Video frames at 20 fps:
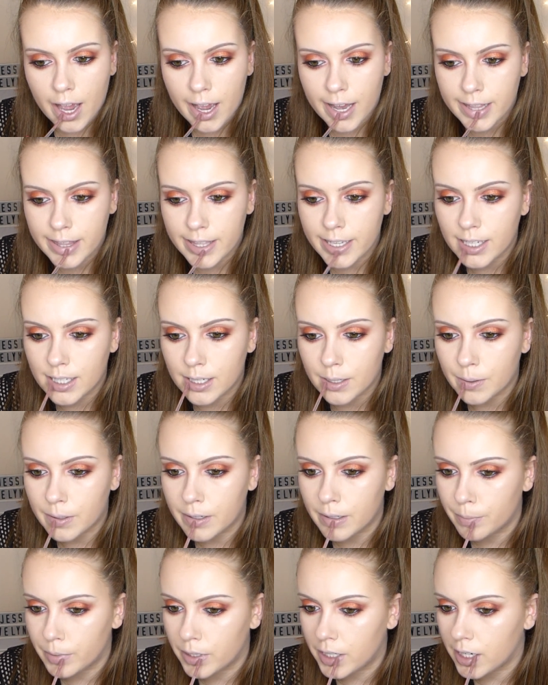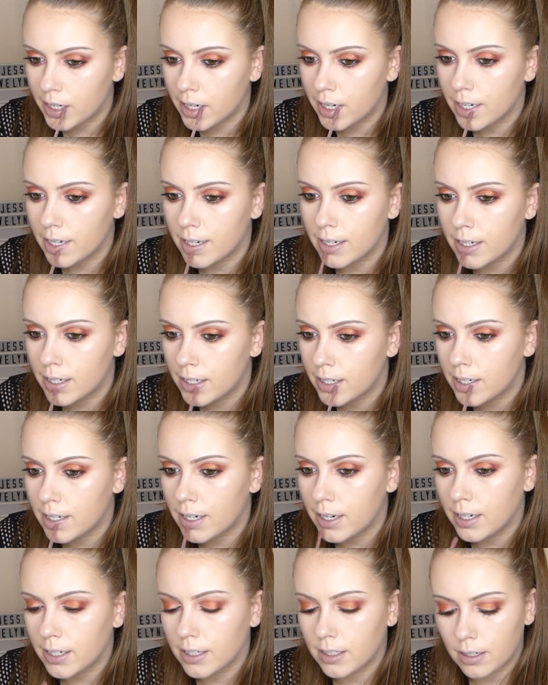And this one in particular
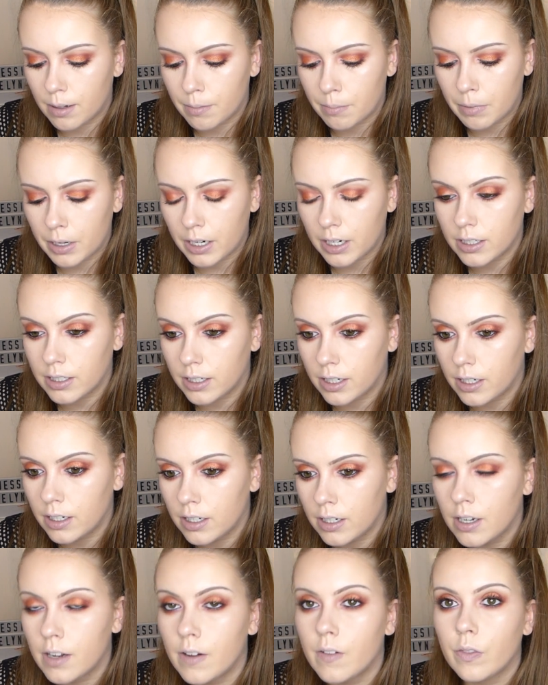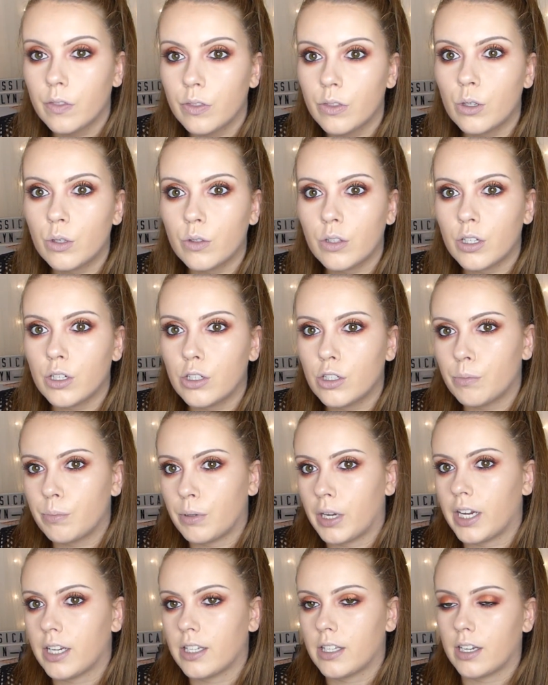tastes amazing. Not that you should be
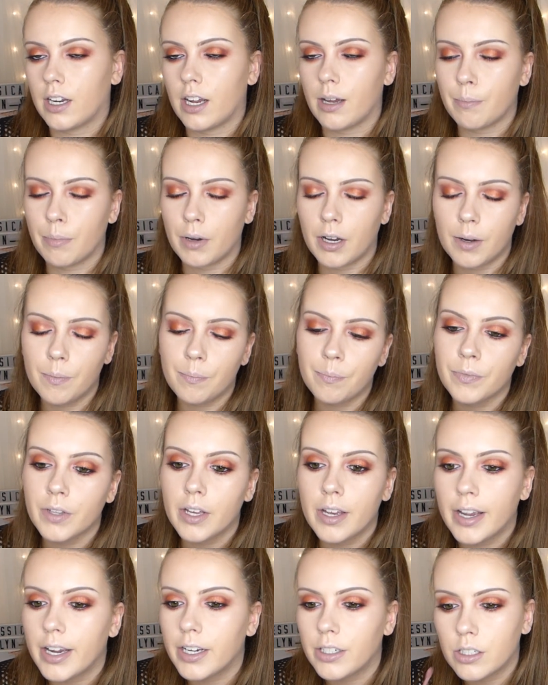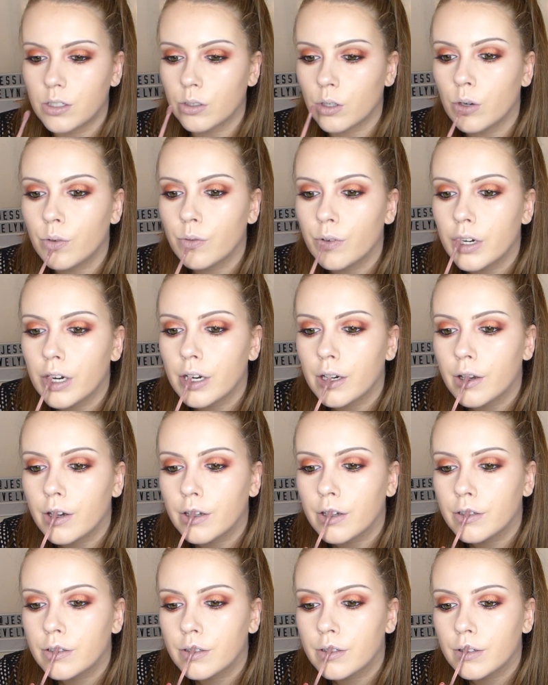eating it, but it's just got a really
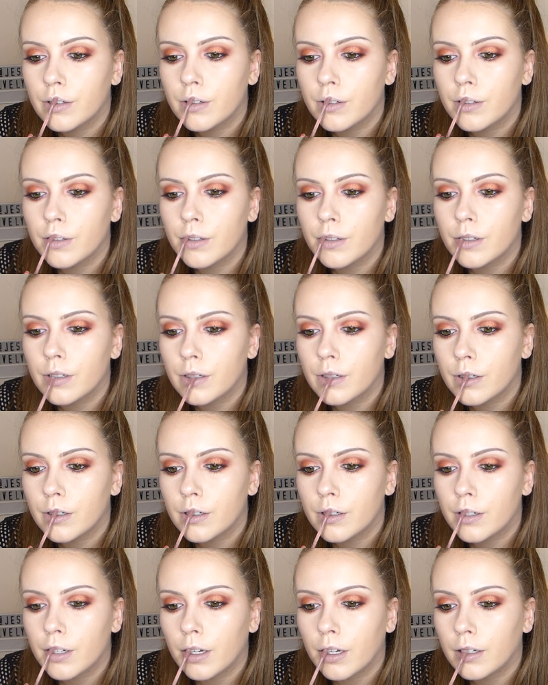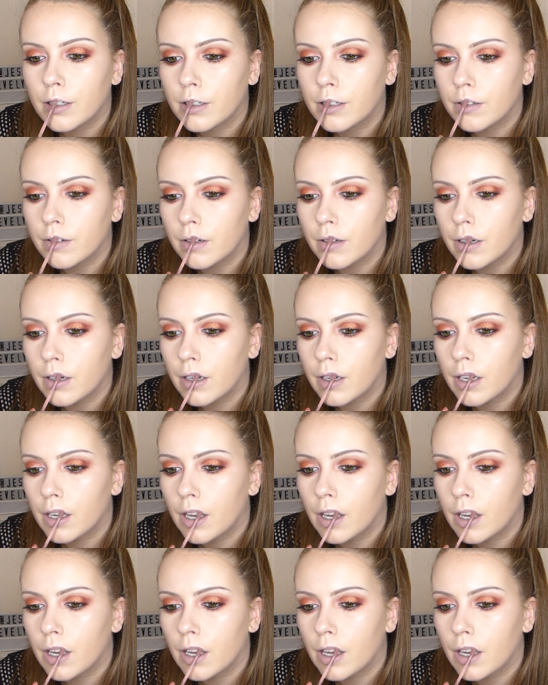nice taste to it.